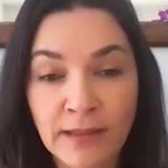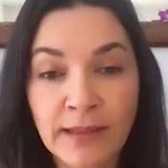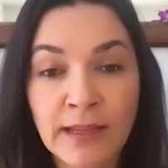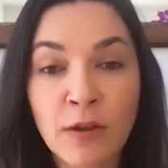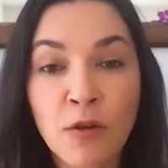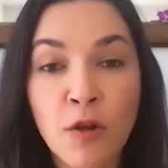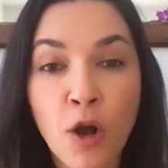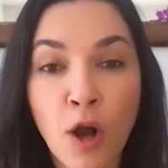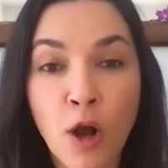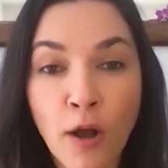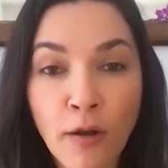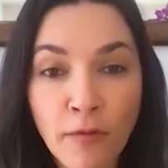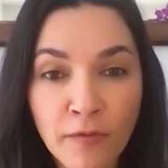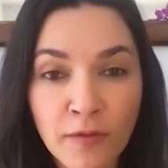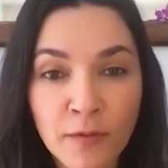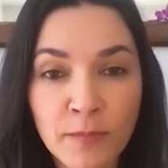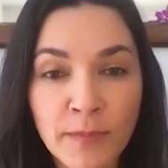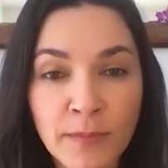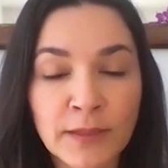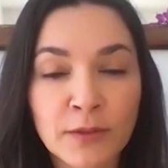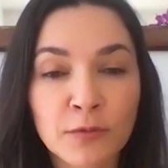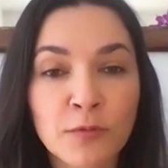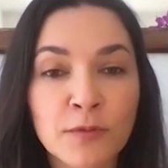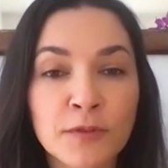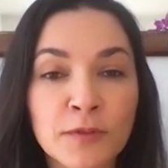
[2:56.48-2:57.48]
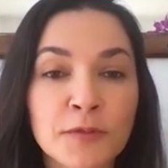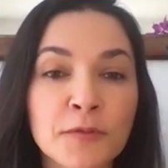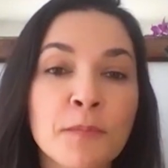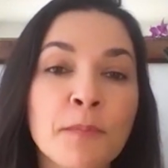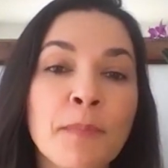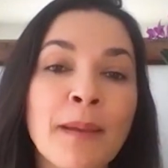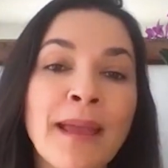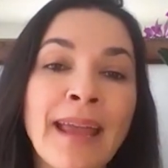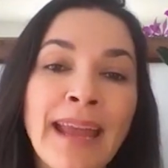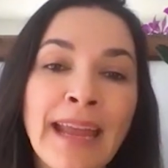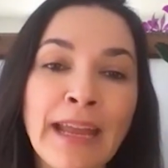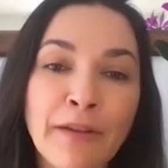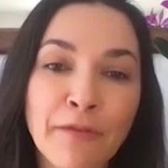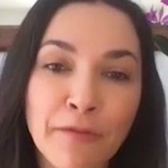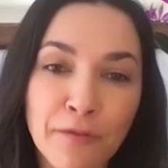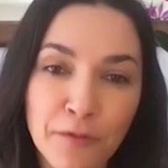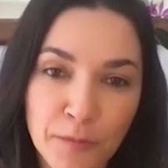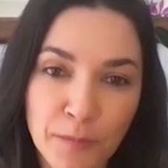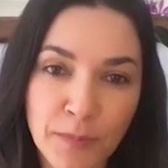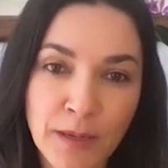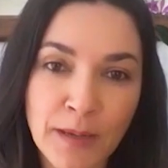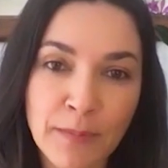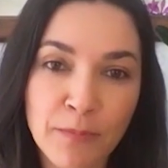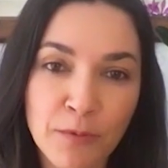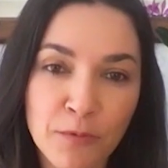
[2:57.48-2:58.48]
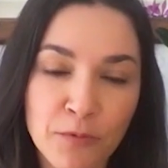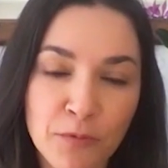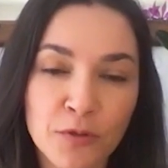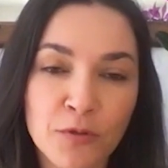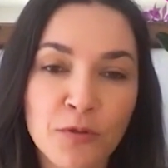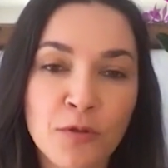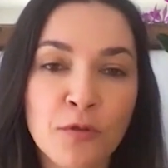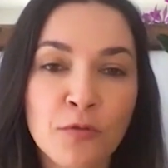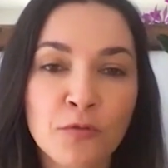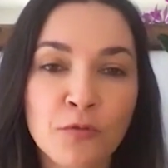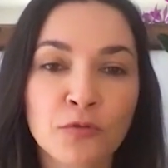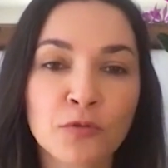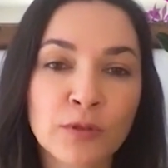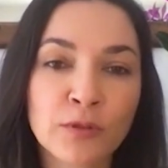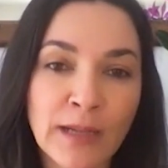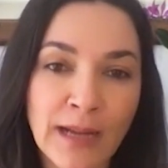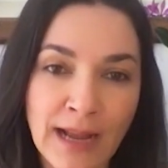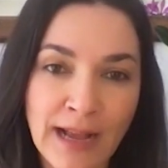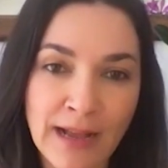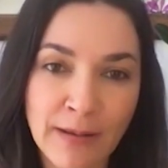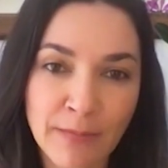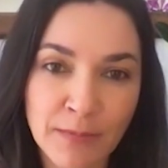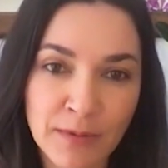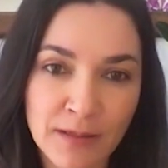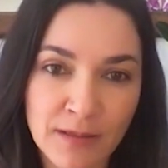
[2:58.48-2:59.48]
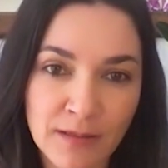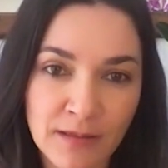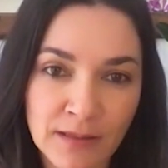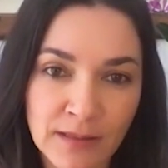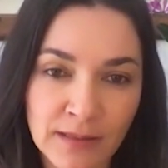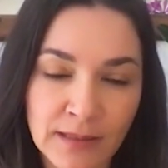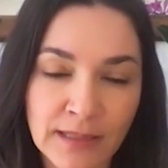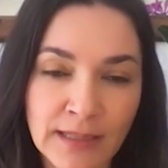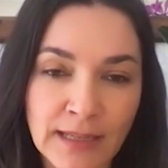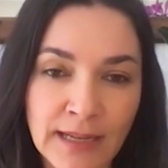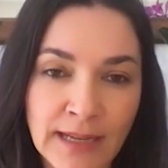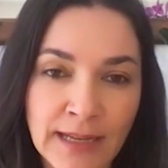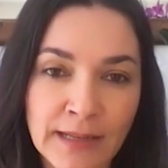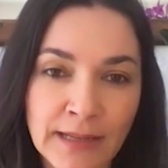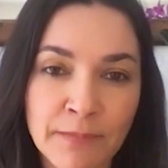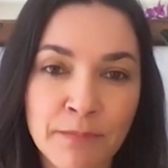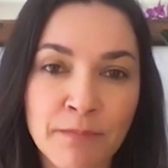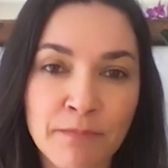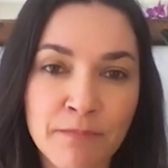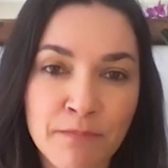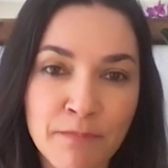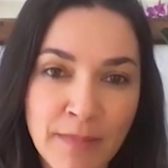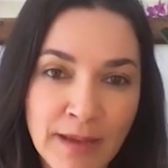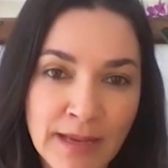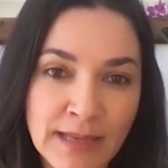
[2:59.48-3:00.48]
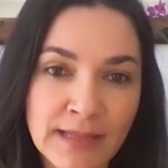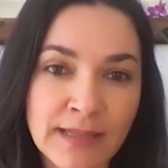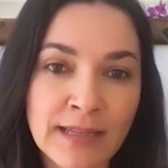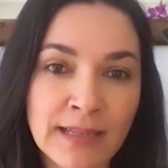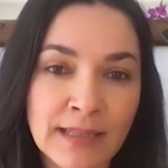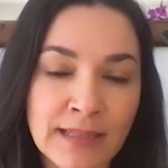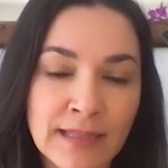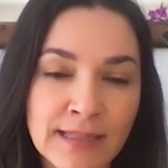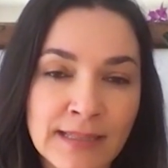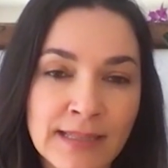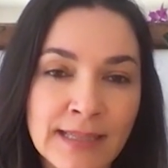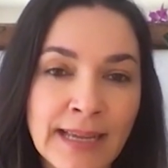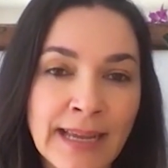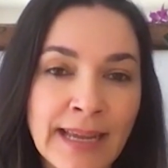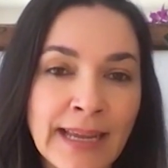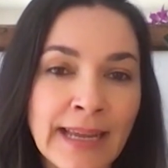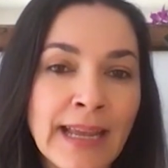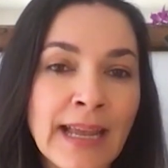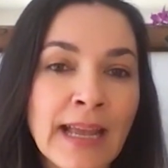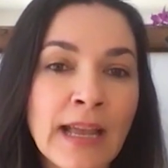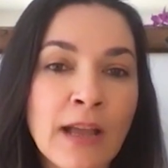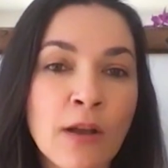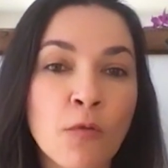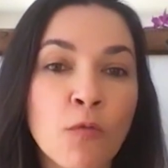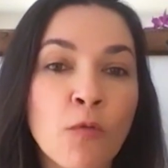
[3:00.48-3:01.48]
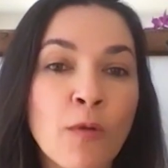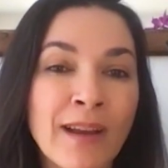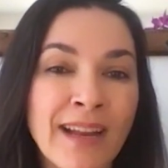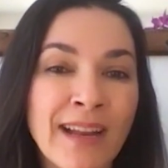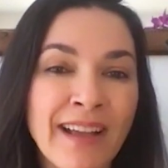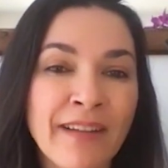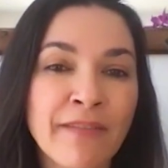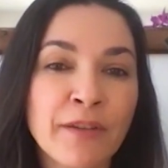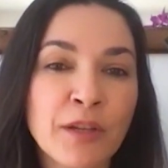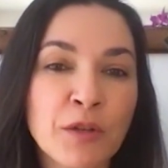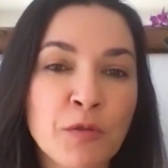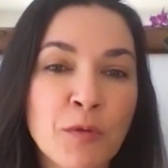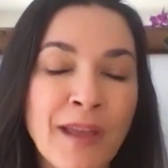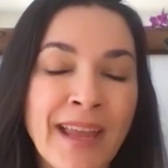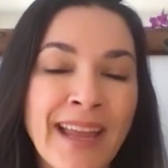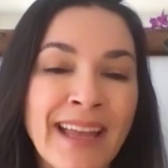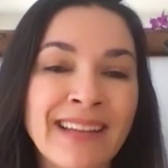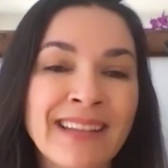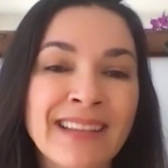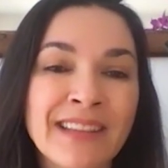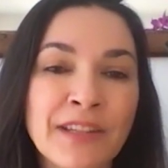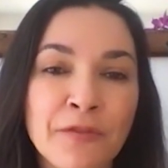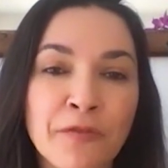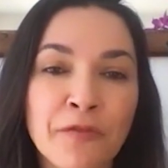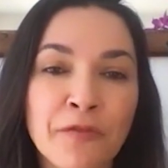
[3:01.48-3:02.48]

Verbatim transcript: The government was paying for people to go to the Amazon and basically say, whatever you can